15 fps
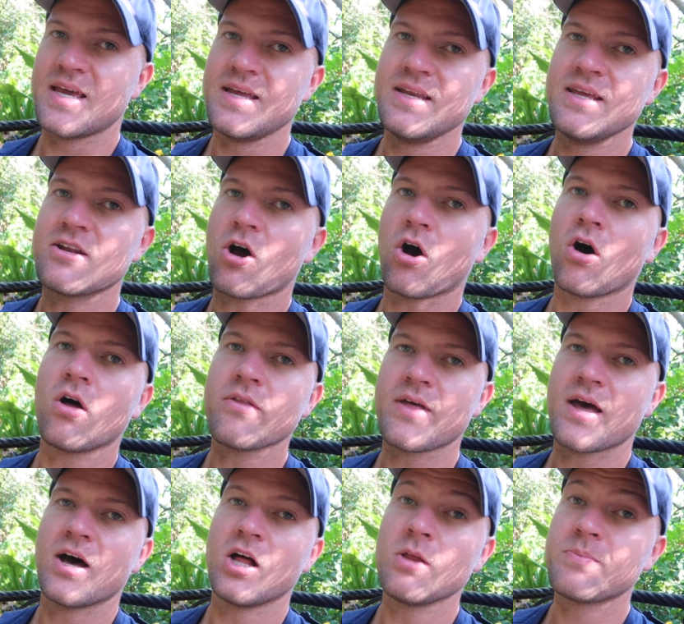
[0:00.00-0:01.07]
They need all the
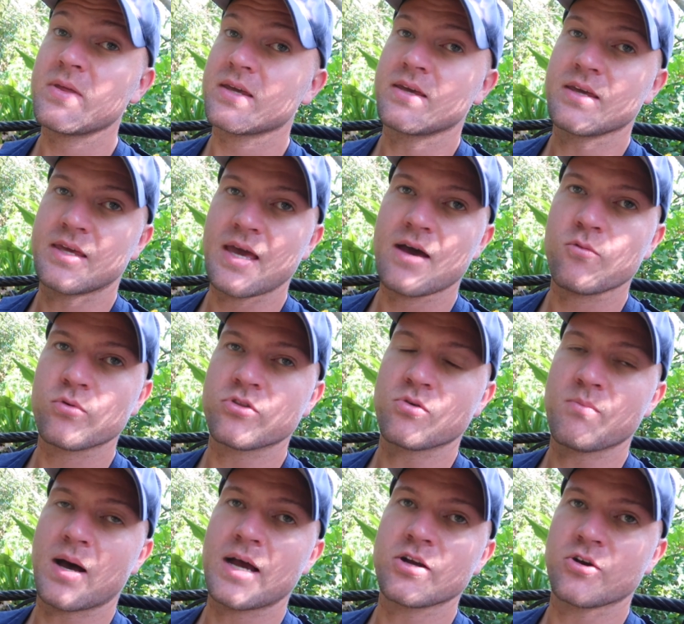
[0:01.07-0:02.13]
help they can get when they're
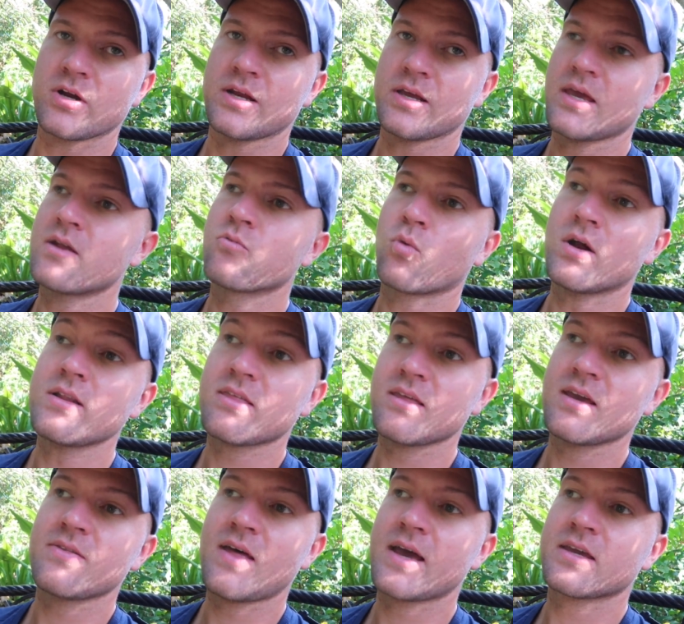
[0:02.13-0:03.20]
migrating. And one
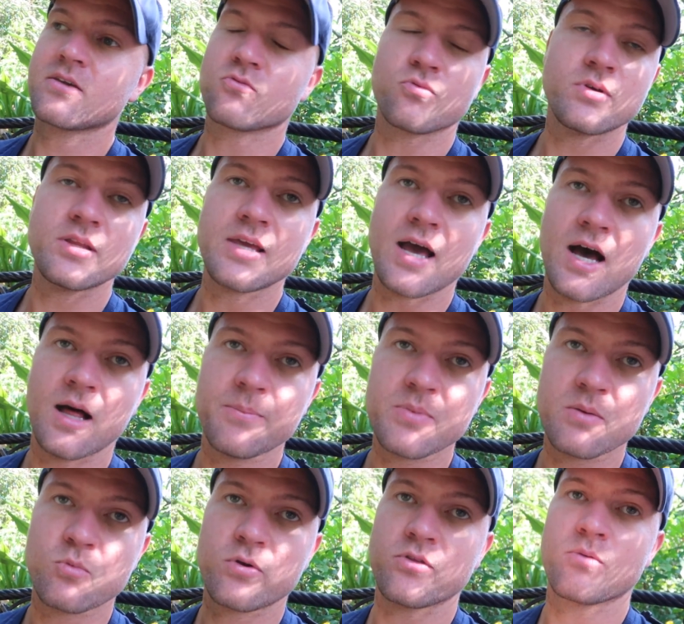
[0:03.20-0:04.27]
thing that can really help
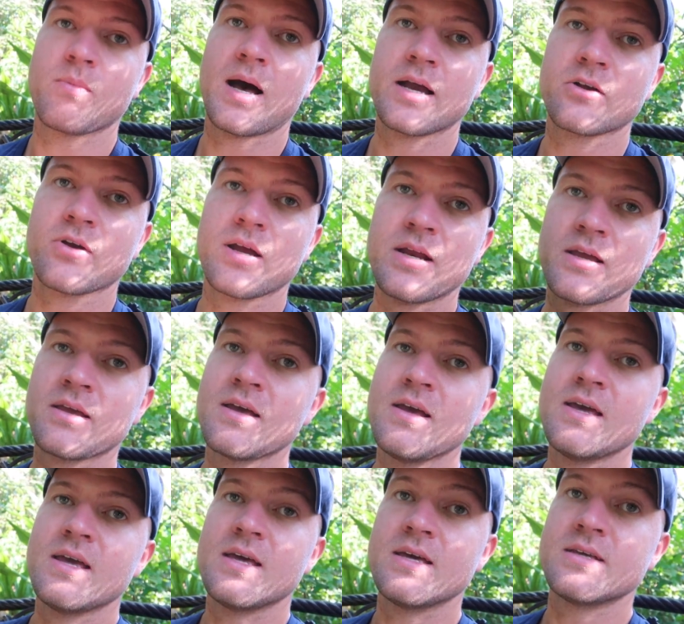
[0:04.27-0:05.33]
them when they're migrating
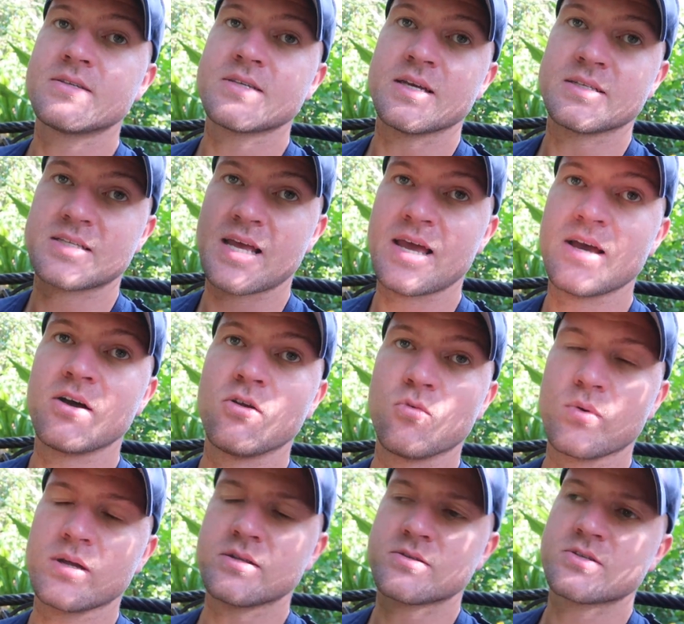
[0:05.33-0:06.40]
is a
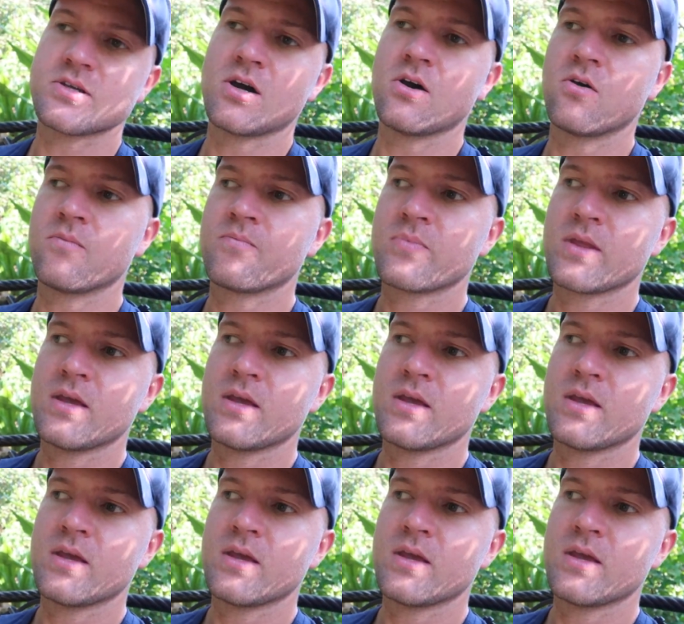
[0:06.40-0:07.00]
tailwind. So